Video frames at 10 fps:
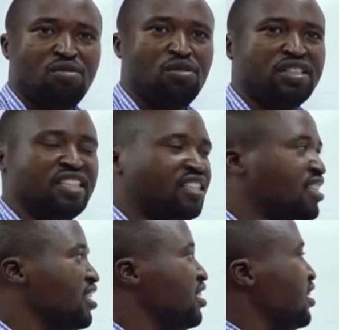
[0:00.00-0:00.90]
which
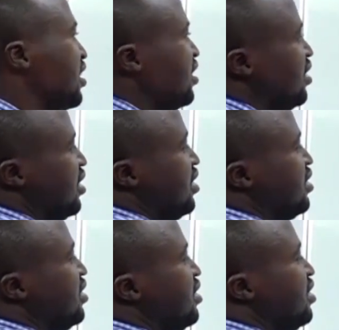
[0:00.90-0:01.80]
descend
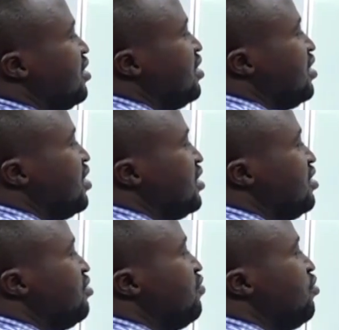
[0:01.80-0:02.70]
like, that
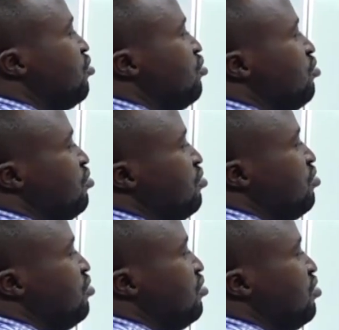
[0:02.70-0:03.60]
is 4
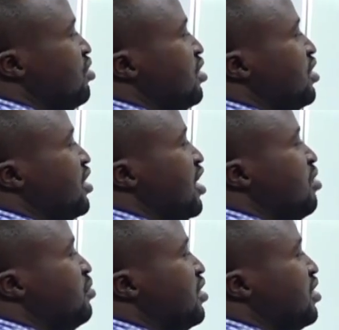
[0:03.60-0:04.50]

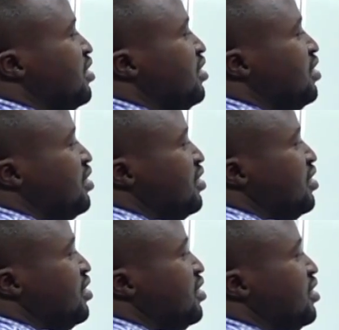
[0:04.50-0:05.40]
times 3
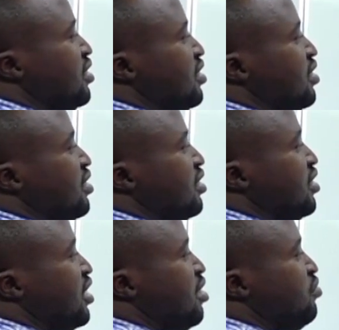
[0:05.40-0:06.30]

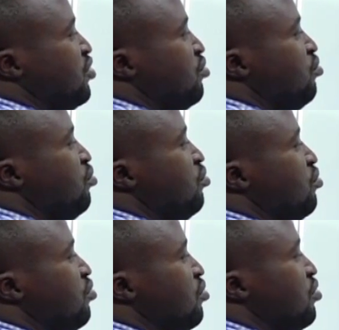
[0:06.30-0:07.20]
times 2
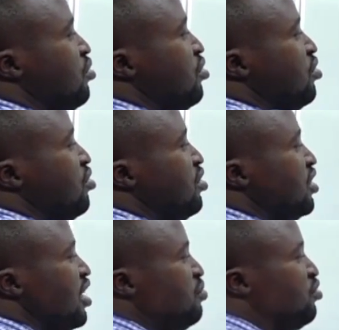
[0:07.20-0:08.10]

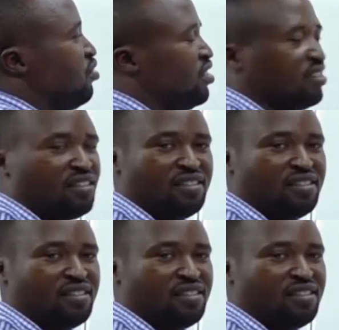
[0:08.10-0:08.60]
times 1.